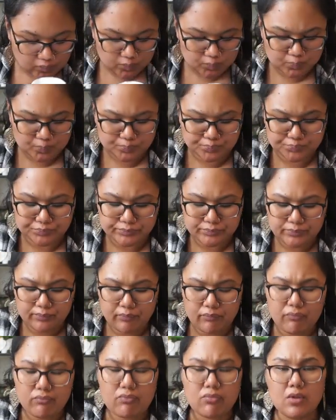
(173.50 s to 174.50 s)

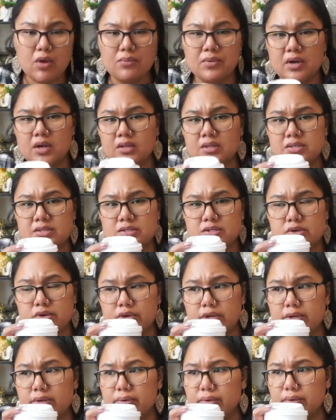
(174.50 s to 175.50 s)

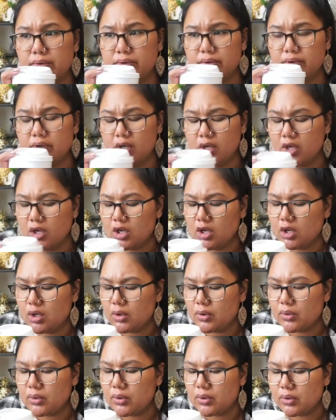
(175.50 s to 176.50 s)

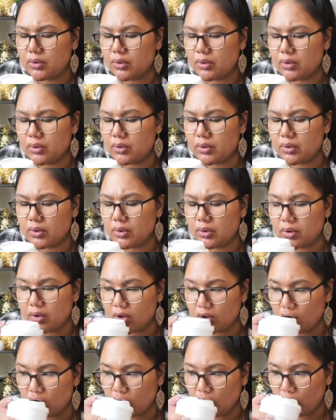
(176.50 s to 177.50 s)

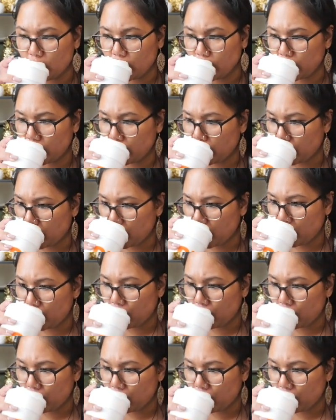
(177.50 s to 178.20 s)
[no speech]